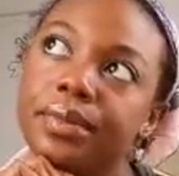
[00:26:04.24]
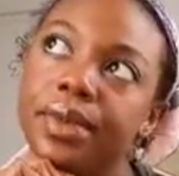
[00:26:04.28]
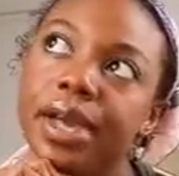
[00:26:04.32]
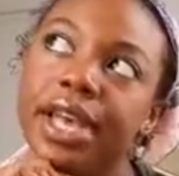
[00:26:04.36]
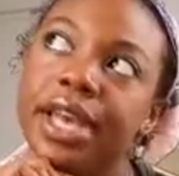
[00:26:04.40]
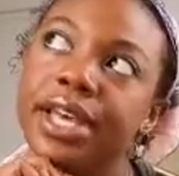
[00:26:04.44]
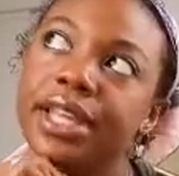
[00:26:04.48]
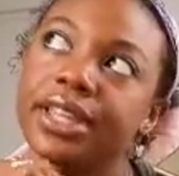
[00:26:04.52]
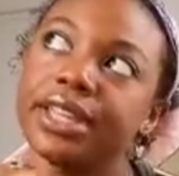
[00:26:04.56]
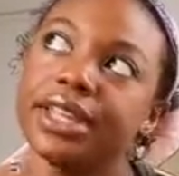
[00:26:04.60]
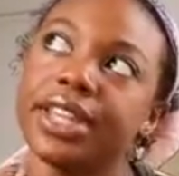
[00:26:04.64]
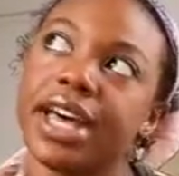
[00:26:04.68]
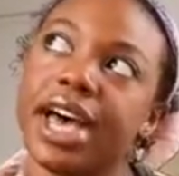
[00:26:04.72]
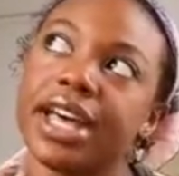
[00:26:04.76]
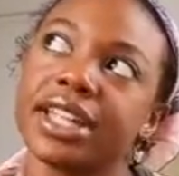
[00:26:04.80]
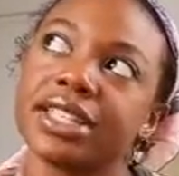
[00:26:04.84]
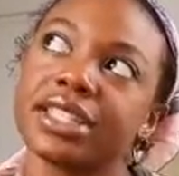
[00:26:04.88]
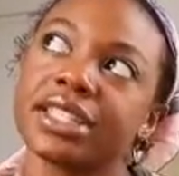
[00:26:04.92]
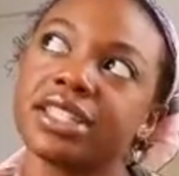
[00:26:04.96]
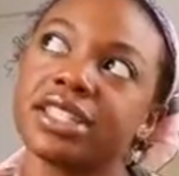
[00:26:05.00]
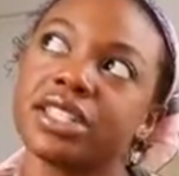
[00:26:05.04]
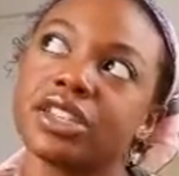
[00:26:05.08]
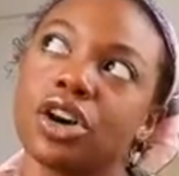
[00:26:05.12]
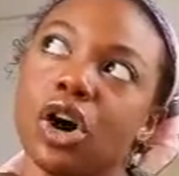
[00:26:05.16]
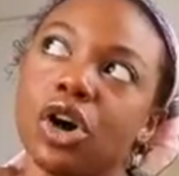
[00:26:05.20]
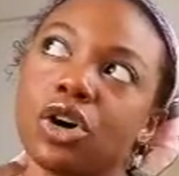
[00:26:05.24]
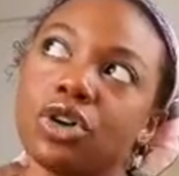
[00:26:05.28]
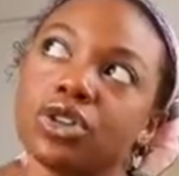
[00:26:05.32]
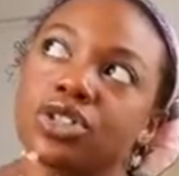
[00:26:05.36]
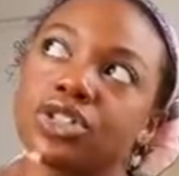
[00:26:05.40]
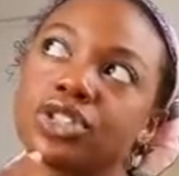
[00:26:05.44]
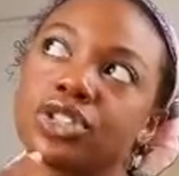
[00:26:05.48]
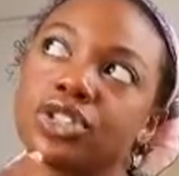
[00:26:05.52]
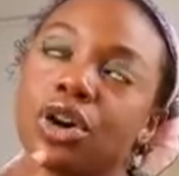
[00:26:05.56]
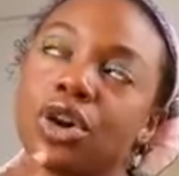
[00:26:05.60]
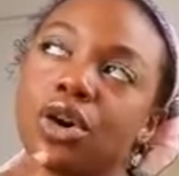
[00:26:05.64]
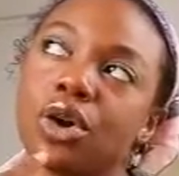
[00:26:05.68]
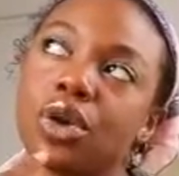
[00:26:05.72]
And that
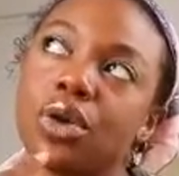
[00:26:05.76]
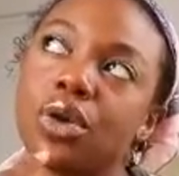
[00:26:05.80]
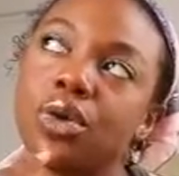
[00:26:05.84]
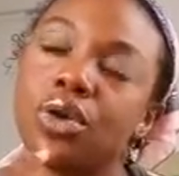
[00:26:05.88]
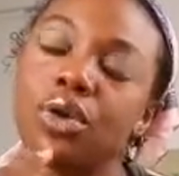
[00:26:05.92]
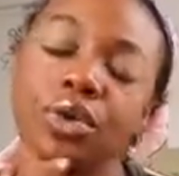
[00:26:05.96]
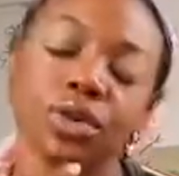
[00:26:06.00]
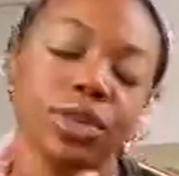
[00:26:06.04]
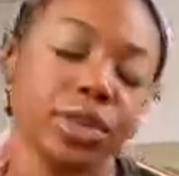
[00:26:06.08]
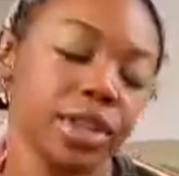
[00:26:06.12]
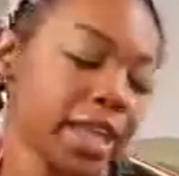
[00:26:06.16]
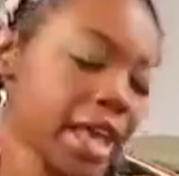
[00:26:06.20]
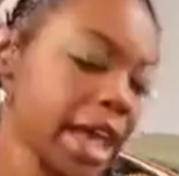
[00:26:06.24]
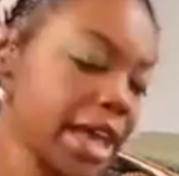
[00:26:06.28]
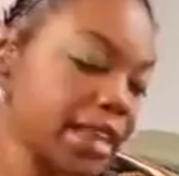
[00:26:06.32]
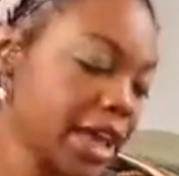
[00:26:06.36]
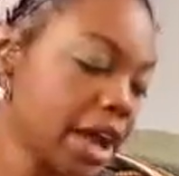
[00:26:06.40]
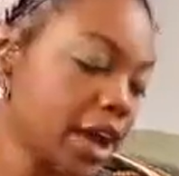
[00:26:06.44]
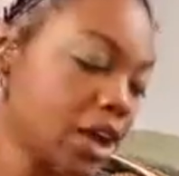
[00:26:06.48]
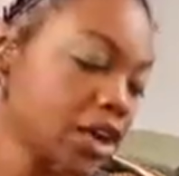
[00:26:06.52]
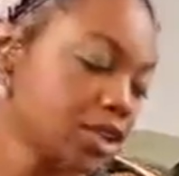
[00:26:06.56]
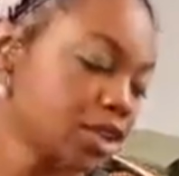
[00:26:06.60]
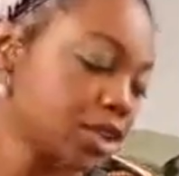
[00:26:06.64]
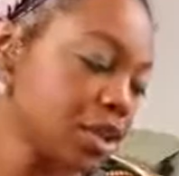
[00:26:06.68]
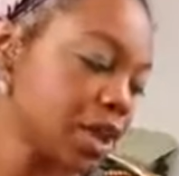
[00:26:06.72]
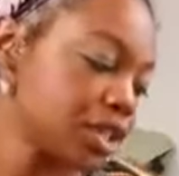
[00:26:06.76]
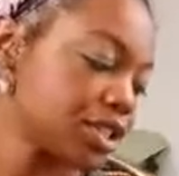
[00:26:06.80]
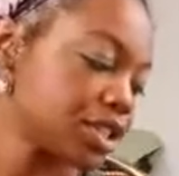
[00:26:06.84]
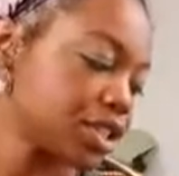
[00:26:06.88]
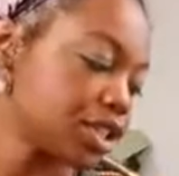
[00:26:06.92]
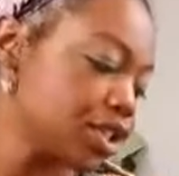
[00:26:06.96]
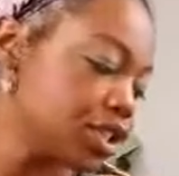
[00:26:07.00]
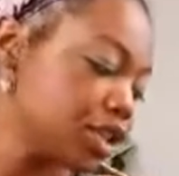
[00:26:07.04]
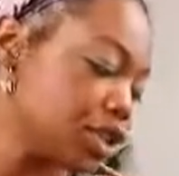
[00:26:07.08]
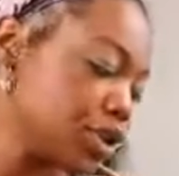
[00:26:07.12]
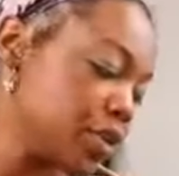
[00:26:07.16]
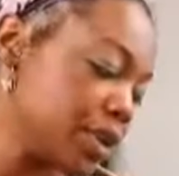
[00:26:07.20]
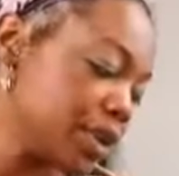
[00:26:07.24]
also has to
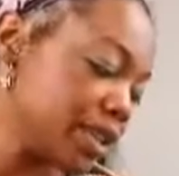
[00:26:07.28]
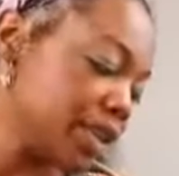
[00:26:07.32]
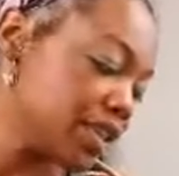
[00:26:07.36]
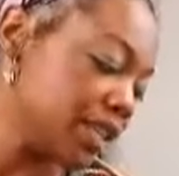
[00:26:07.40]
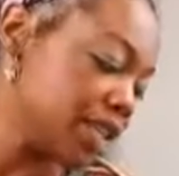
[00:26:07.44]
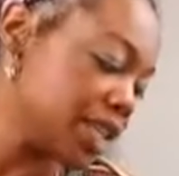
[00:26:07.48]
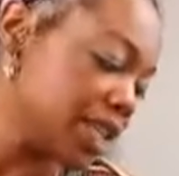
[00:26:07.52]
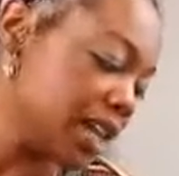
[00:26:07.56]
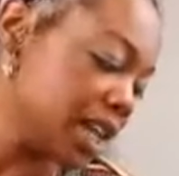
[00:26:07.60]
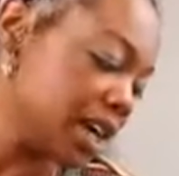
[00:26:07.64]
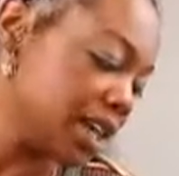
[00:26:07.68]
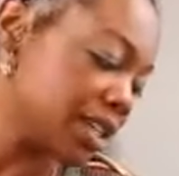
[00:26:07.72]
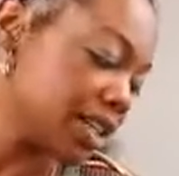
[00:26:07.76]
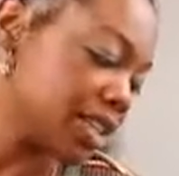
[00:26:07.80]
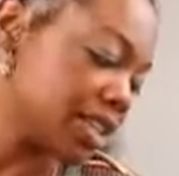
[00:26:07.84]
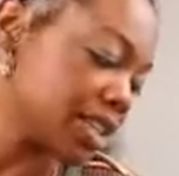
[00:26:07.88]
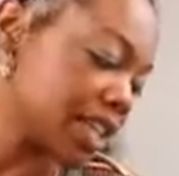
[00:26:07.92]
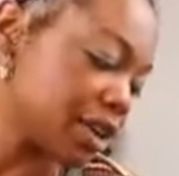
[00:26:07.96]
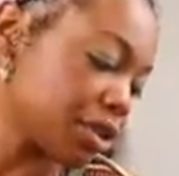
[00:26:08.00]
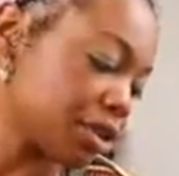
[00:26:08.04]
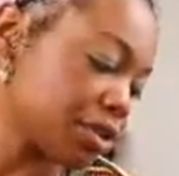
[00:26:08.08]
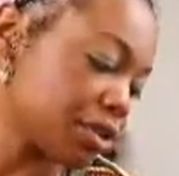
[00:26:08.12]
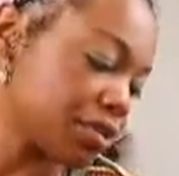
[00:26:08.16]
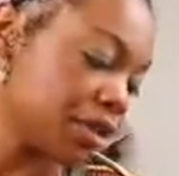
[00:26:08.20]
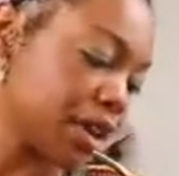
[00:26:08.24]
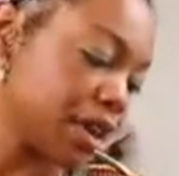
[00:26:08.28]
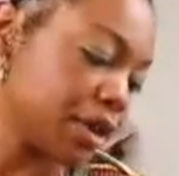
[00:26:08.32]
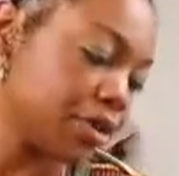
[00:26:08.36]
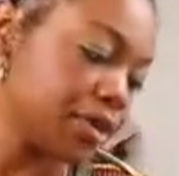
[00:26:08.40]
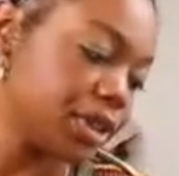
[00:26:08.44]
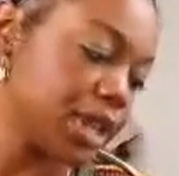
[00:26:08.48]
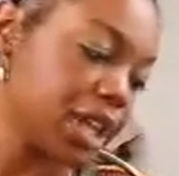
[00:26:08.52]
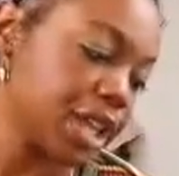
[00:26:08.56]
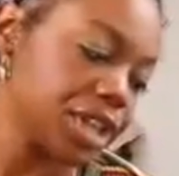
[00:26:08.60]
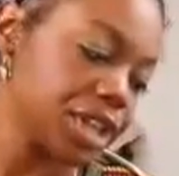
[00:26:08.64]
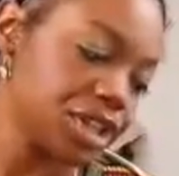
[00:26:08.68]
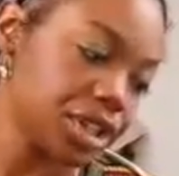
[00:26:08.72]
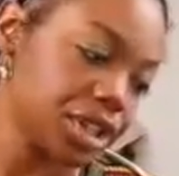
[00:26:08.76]
do with the unsettled
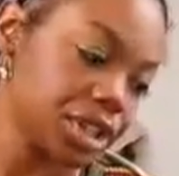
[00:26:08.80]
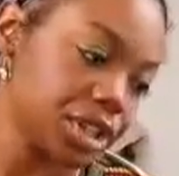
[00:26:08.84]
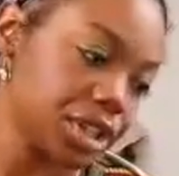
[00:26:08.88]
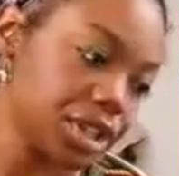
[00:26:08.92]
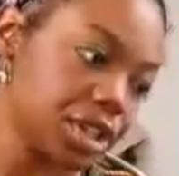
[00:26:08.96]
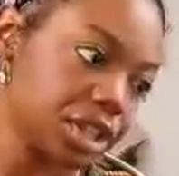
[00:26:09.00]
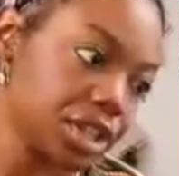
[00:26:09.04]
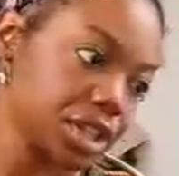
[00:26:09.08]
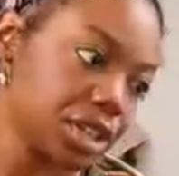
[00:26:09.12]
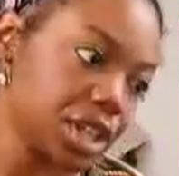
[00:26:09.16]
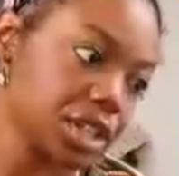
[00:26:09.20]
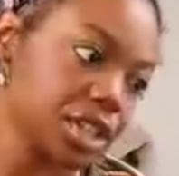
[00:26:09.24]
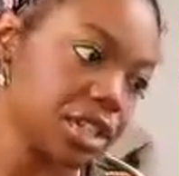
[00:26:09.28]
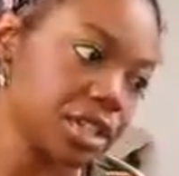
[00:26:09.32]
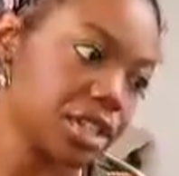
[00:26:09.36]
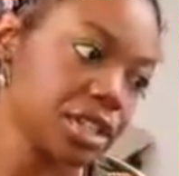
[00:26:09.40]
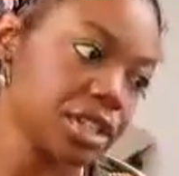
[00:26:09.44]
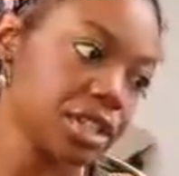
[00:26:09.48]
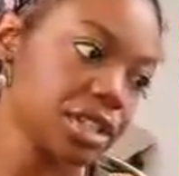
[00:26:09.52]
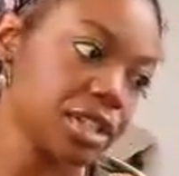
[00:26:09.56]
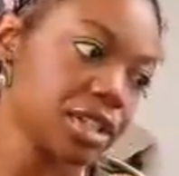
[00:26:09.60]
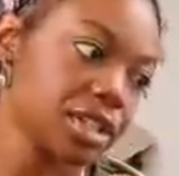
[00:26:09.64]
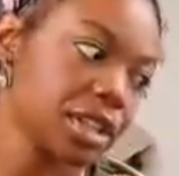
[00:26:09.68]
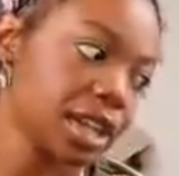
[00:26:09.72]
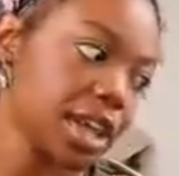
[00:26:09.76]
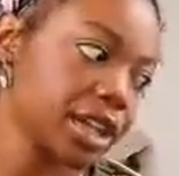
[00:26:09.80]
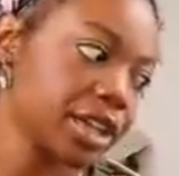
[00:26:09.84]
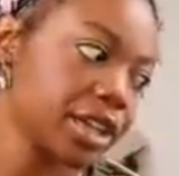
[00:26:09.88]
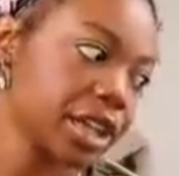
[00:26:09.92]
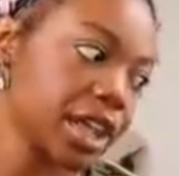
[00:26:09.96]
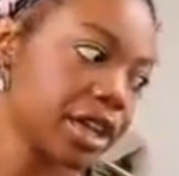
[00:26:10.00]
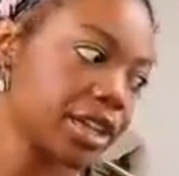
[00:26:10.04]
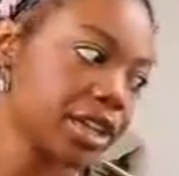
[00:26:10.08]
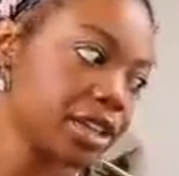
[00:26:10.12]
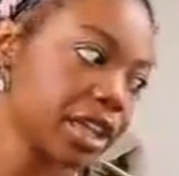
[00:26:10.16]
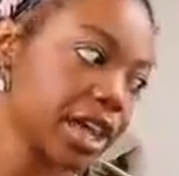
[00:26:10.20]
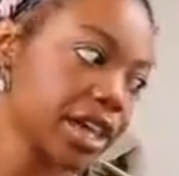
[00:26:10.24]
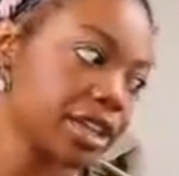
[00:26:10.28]
foundation, because that
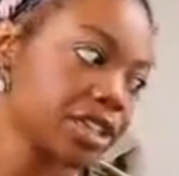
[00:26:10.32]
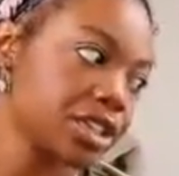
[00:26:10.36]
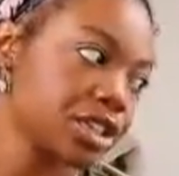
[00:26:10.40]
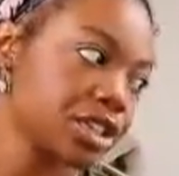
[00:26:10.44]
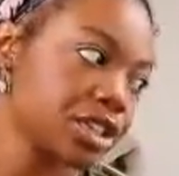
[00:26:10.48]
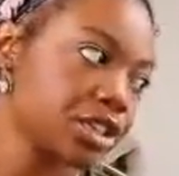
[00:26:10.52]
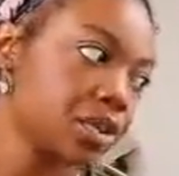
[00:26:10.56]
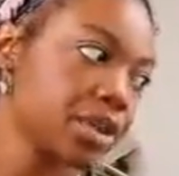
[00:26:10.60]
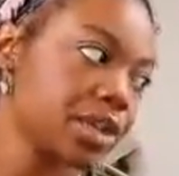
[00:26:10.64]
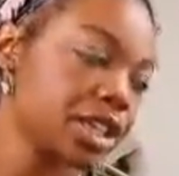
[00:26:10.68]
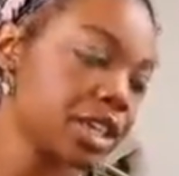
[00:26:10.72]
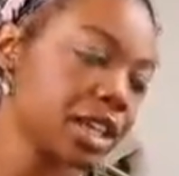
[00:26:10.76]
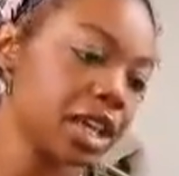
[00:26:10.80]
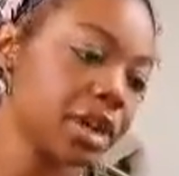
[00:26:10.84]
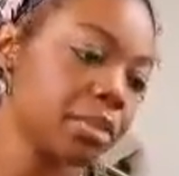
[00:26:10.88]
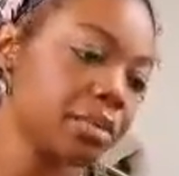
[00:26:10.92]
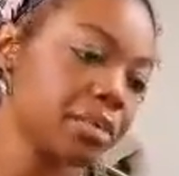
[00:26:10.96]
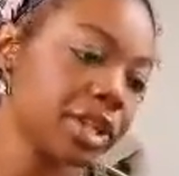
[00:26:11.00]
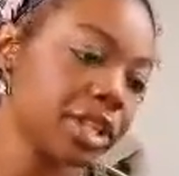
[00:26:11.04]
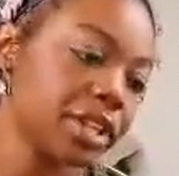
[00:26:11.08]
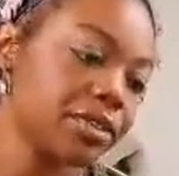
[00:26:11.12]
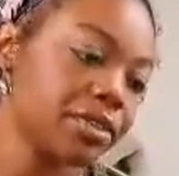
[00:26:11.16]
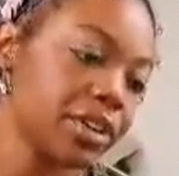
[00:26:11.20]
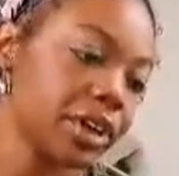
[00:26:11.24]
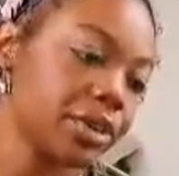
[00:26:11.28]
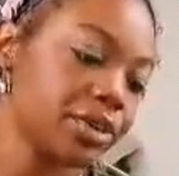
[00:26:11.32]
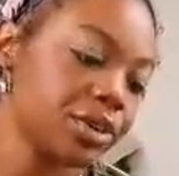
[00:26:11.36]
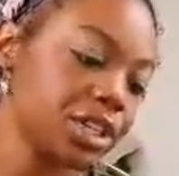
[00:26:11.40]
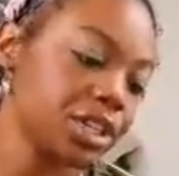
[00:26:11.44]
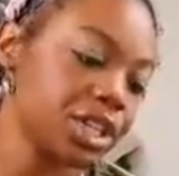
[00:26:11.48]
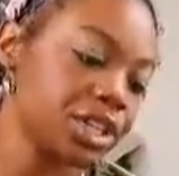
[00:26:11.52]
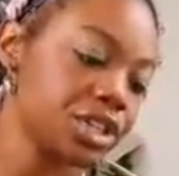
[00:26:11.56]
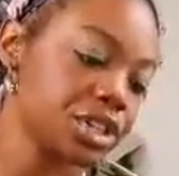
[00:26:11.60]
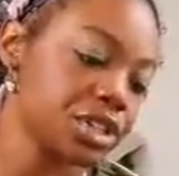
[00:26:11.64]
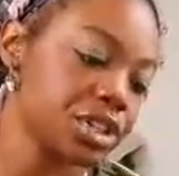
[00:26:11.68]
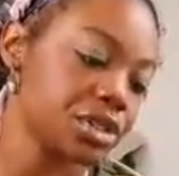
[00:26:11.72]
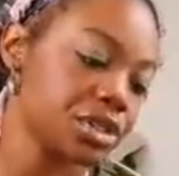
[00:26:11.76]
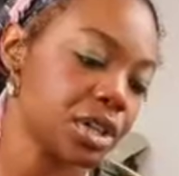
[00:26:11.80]
has to do with incomplete
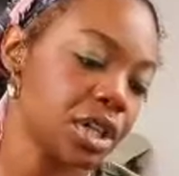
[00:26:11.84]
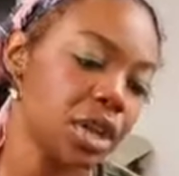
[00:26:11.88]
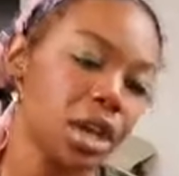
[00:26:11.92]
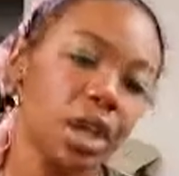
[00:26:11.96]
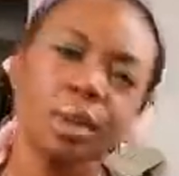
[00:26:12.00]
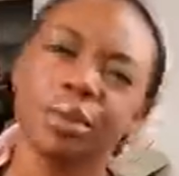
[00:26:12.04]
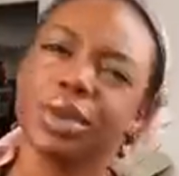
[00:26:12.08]
foundation,